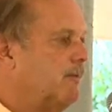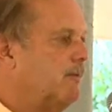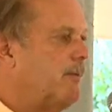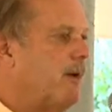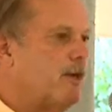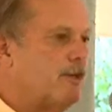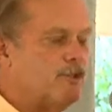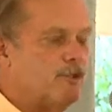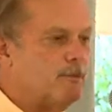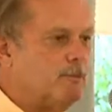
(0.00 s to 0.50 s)

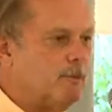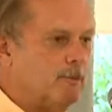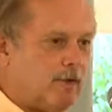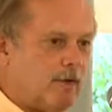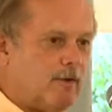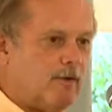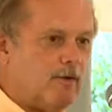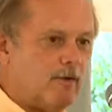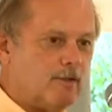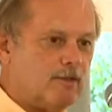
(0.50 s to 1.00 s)
possible
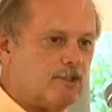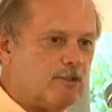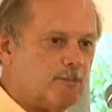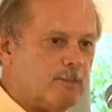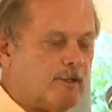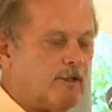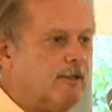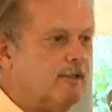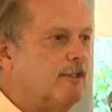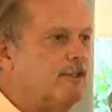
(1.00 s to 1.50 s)
errors,
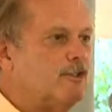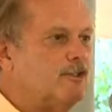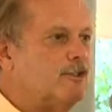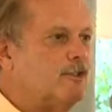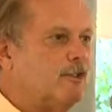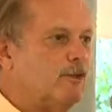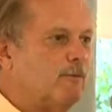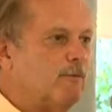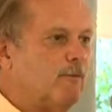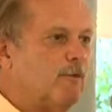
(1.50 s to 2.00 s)
but at least
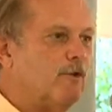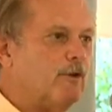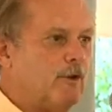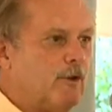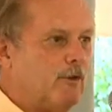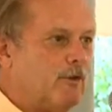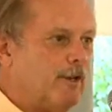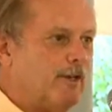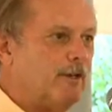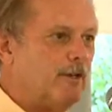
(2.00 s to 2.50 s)
you're
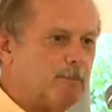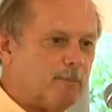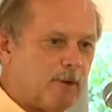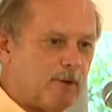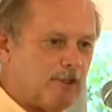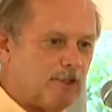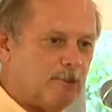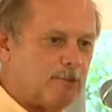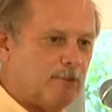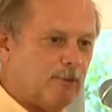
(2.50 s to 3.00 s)
footnoting your
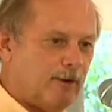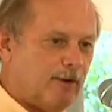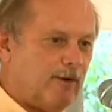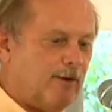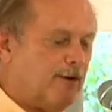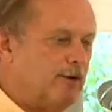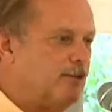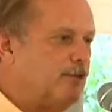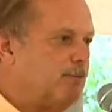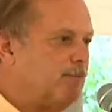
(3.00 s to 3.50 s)
possible
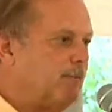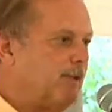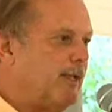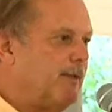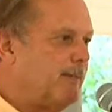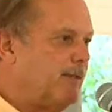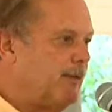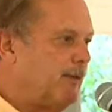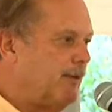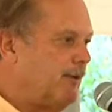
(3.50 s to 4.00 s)
errors,
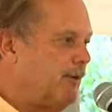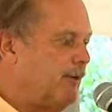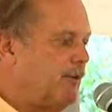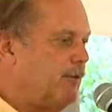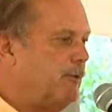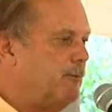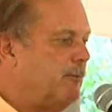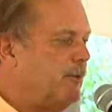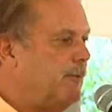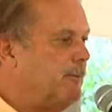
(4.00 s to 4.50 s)
blaming it on
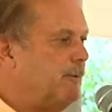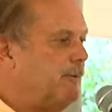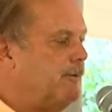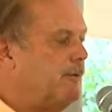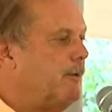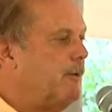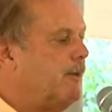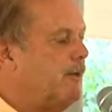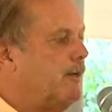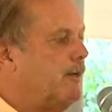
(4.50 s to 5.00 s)
other people,